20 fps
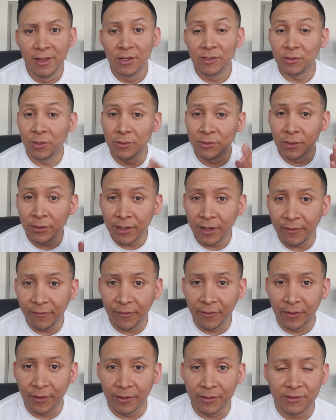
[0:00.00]
So I was looking
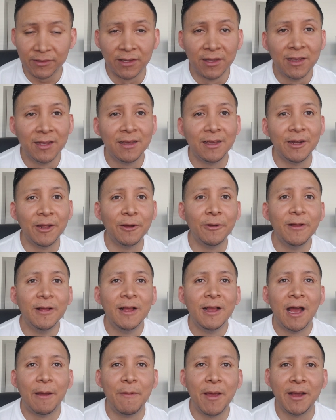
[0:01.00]
for those, you know.
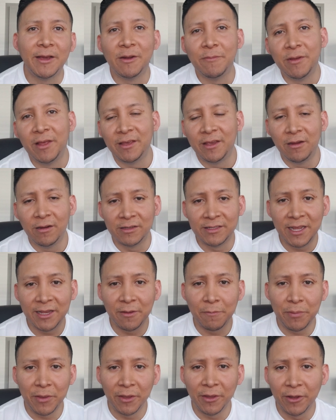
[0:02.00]
I'm not going to be like, here, take
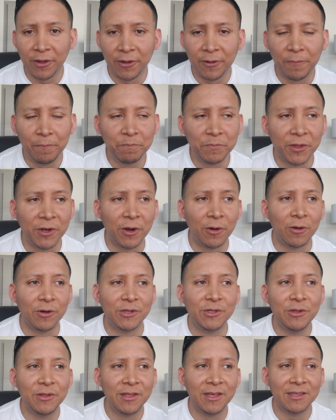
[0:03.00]
a pill, you know, or
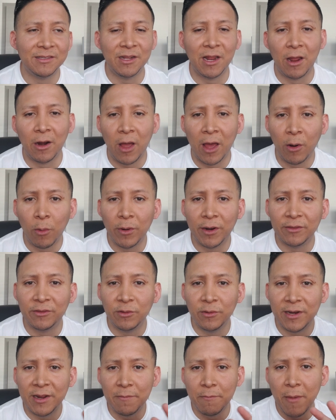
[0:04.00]
do this. You know, I don't, don't want
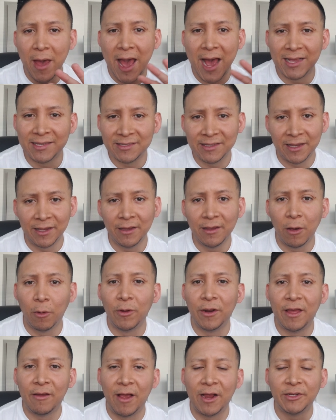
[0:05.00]
to do any masking. I
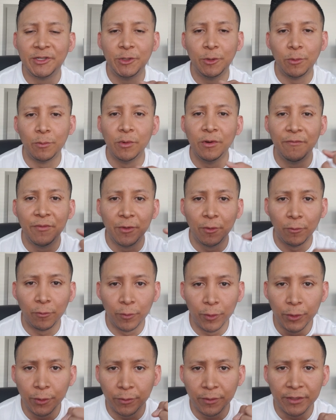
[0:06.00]
want to actually remove the
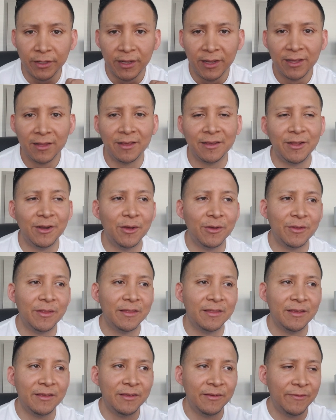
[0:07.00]
root. Like, you know,
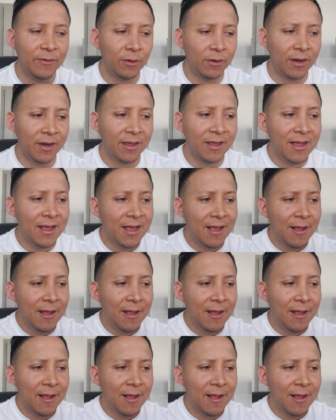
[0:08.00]
if you're gonna